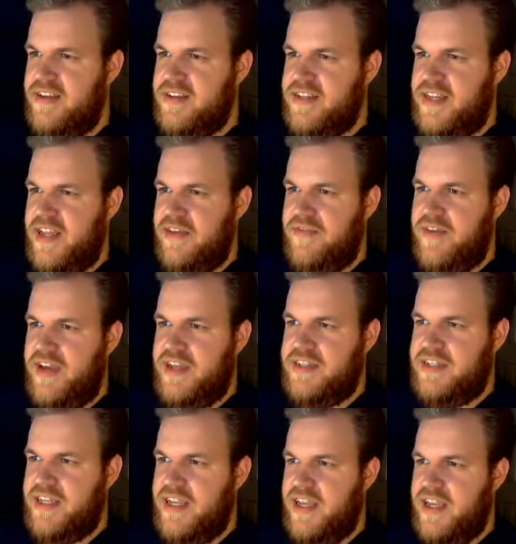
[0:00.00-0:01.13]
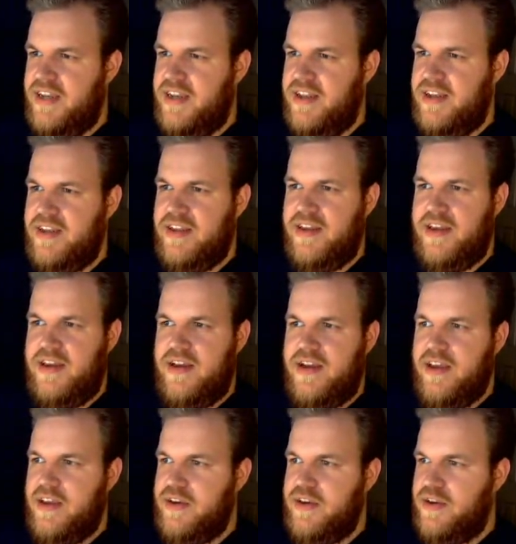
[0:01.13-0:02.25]
is an F-18
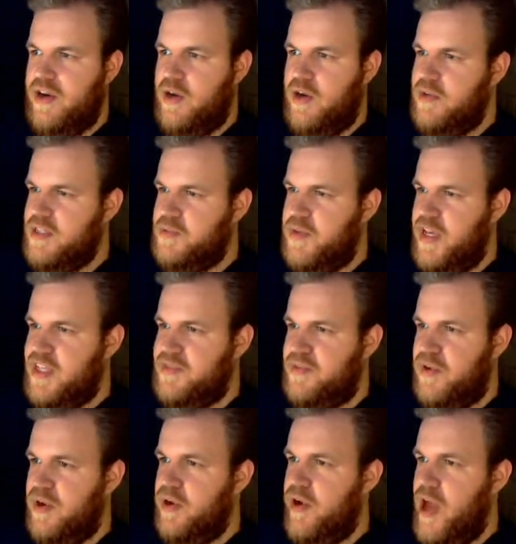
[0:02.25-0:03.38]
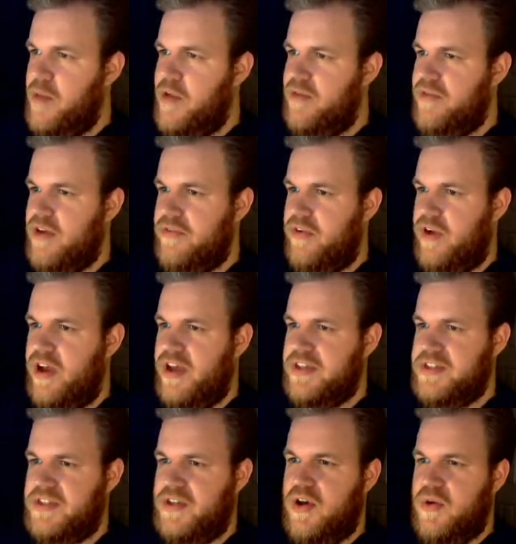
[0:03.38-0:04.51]
in Kerbal Space Program if ever I
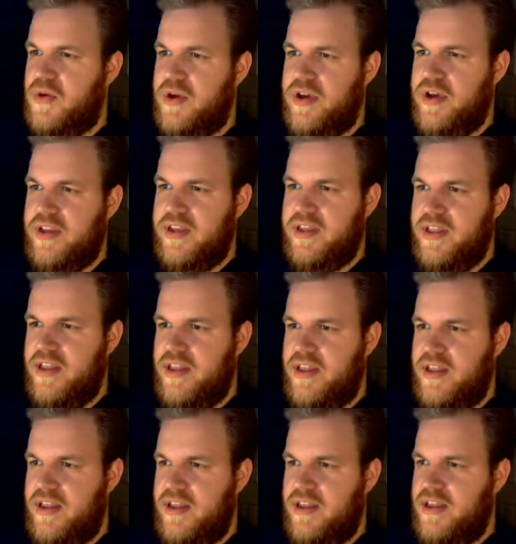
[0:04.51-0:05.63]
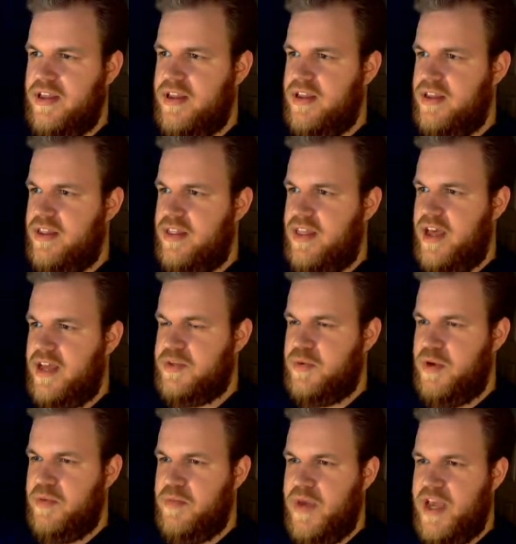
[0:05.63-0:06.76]
saw one. That
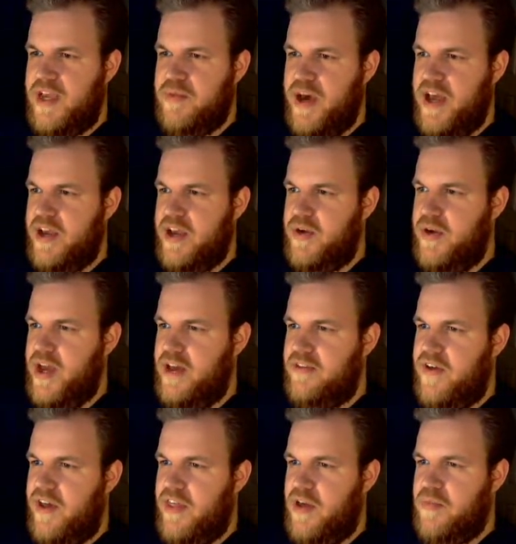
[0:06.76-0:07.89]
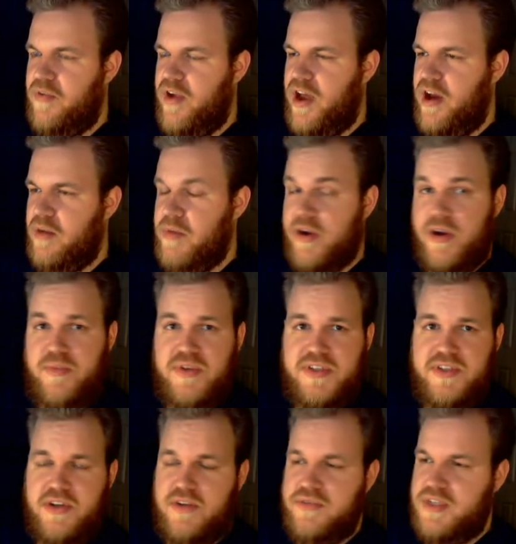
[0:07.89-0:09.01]
would make my grandfather proud. My grandpa
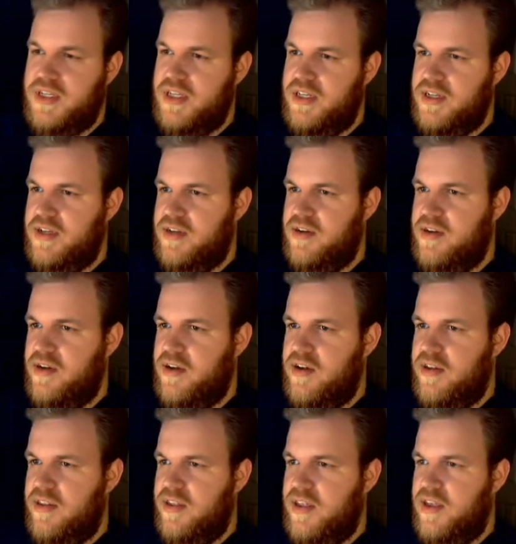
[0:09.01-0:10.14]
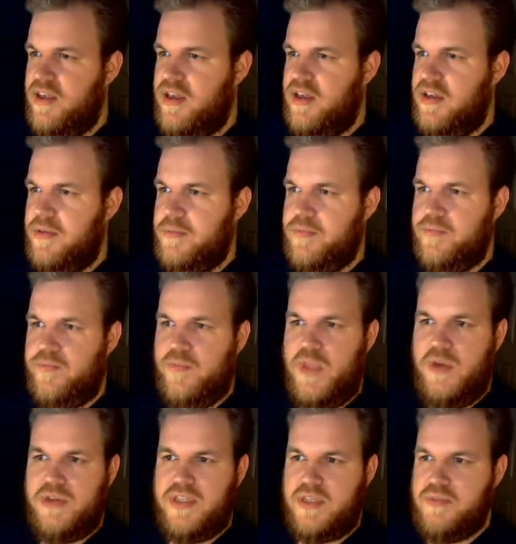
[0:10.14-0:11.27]
served on the
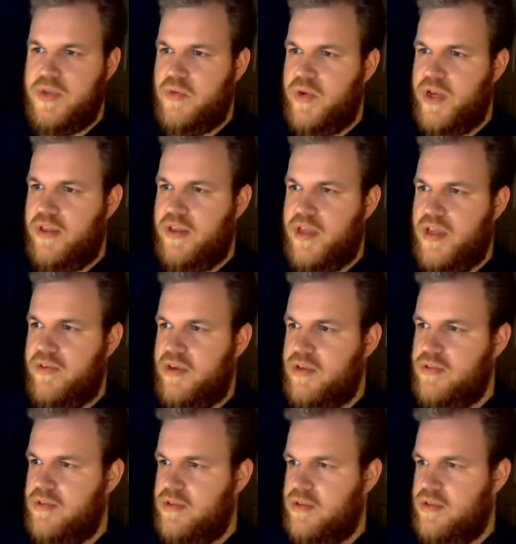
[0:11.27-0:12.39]
USS Midway in the Navy